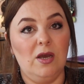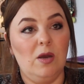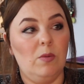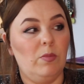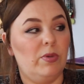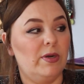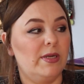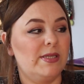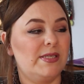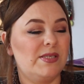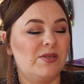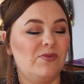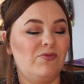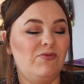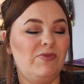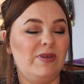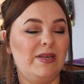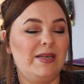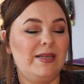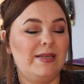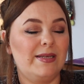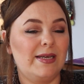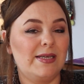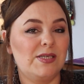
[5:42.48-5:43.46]
But it's a
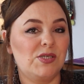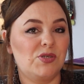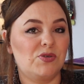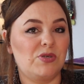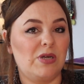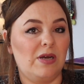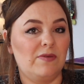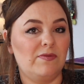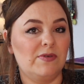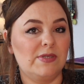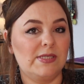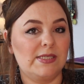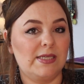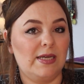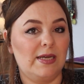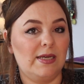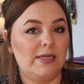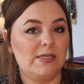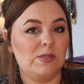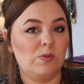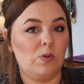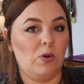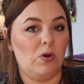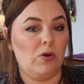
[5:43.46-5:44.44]
really nice travel
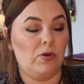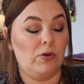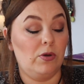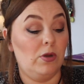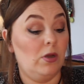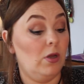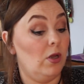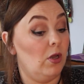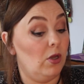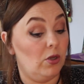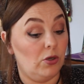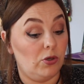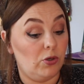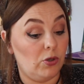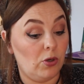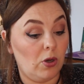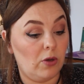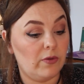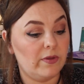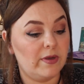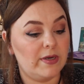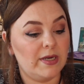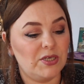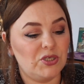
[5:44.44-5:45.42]
size one.
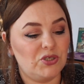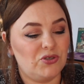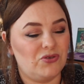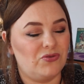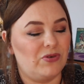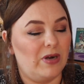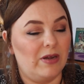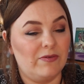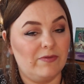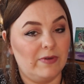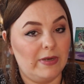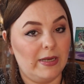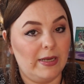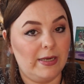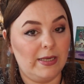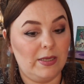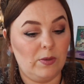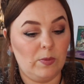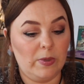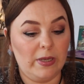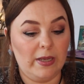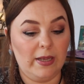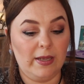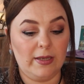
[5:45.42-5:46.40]
Not that I travel
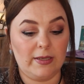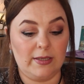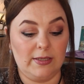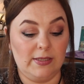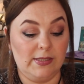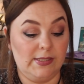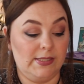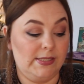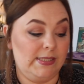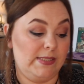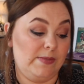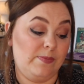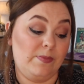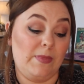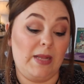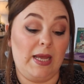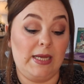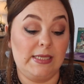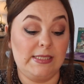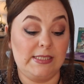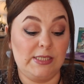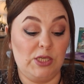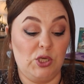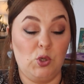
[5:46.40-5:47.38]
anywhere, because
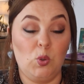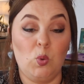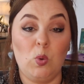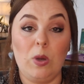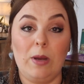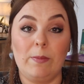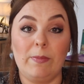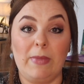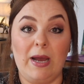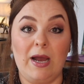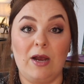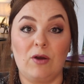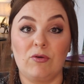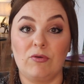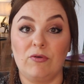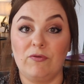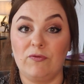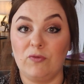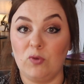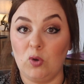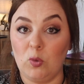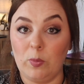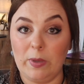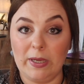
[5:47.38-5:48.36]
as you know, I'm
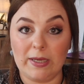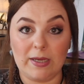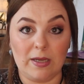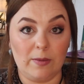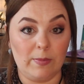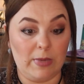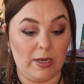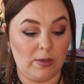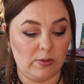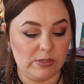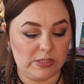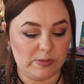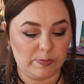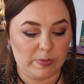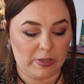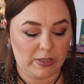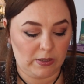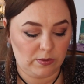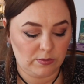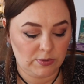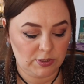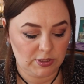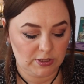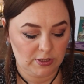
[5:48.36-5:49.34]
agoraphobic, I'm
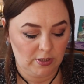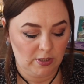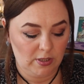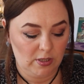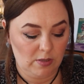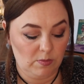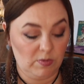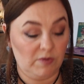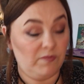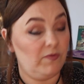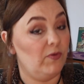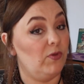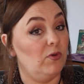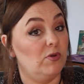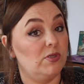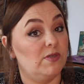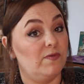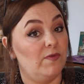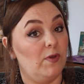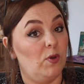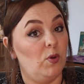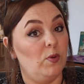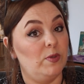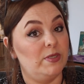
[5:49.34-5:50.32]
housebound. But for those
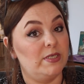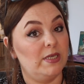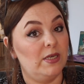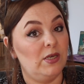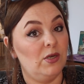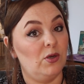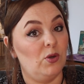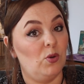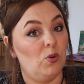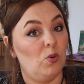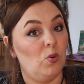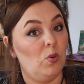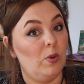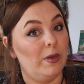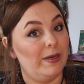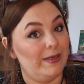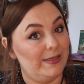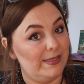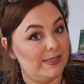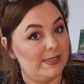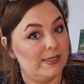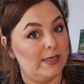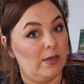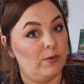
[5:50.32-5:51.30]
of you who didn't know, at
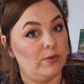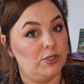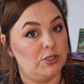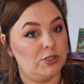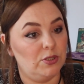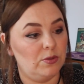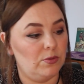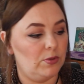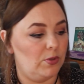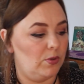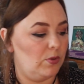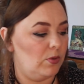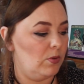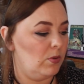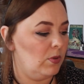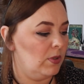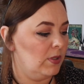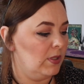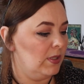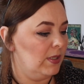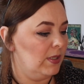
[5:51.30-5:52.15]
least now you do know.